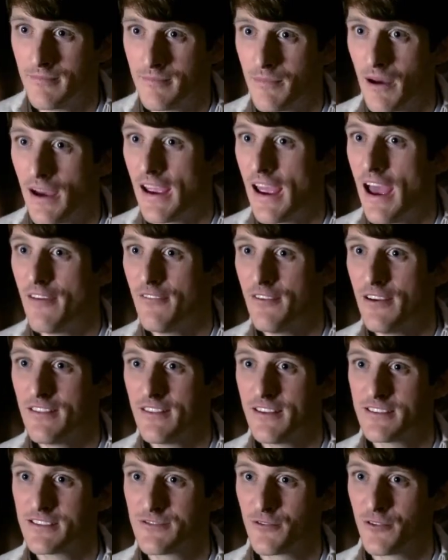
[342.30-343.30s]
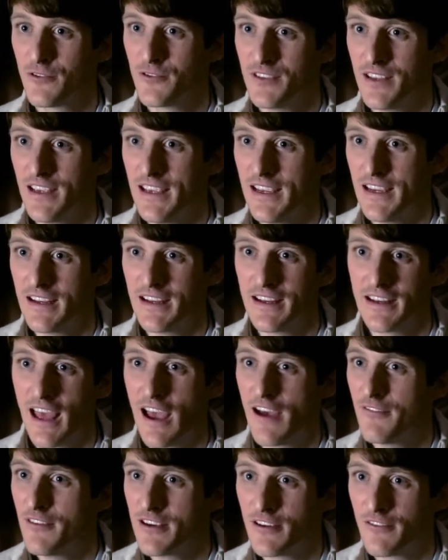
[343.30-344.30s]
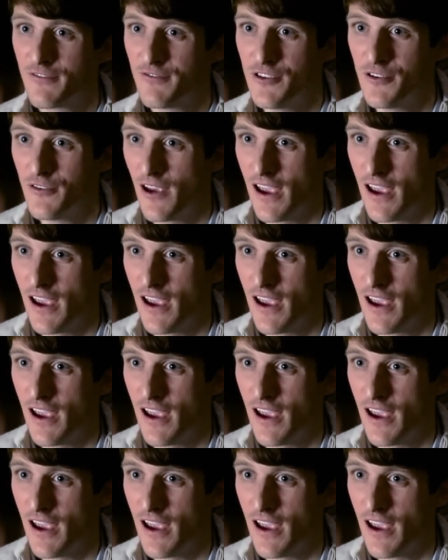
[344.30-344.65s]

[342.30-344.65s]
By having this routine and having a few